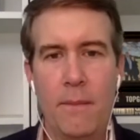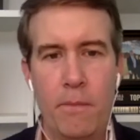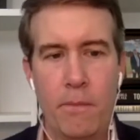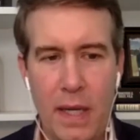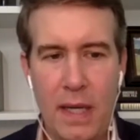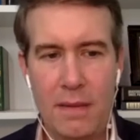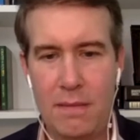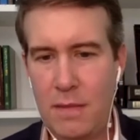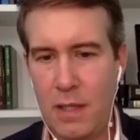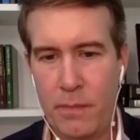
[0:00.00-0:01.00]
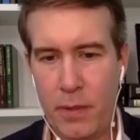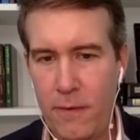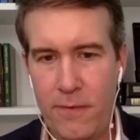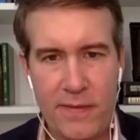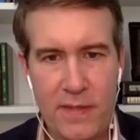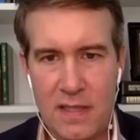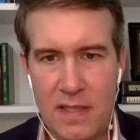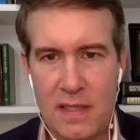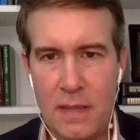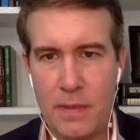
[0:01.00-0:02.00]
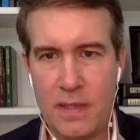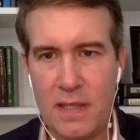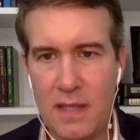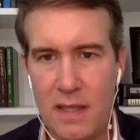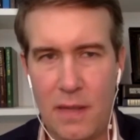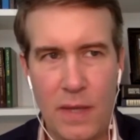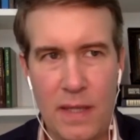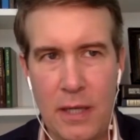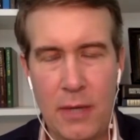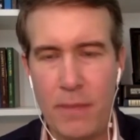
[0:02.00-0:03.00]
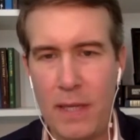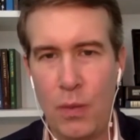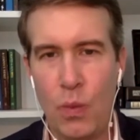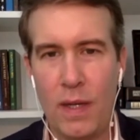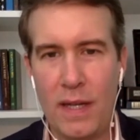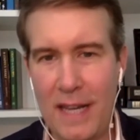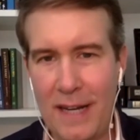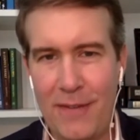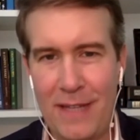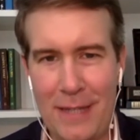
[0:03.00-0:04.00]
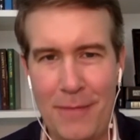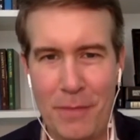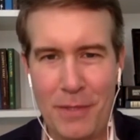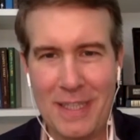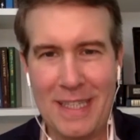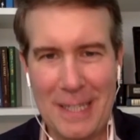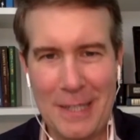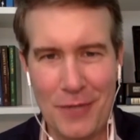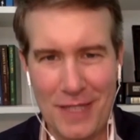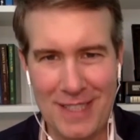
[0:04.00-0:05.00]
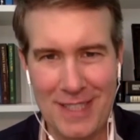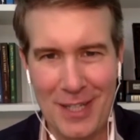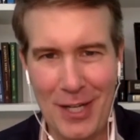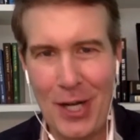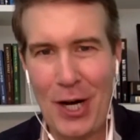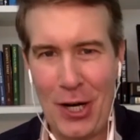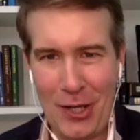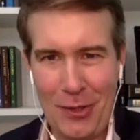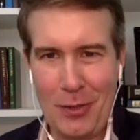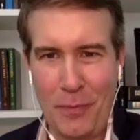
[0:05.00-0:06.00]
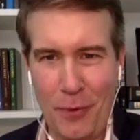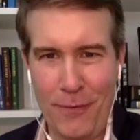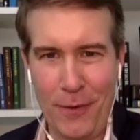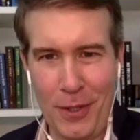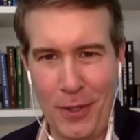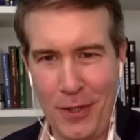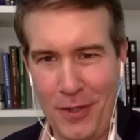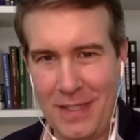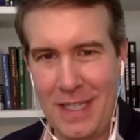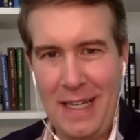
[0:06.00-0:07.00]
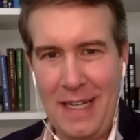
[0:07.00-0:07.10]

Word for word: but you can borrow 50, 60%. And right now I'm paying 1.5% interest on those portfolio loans.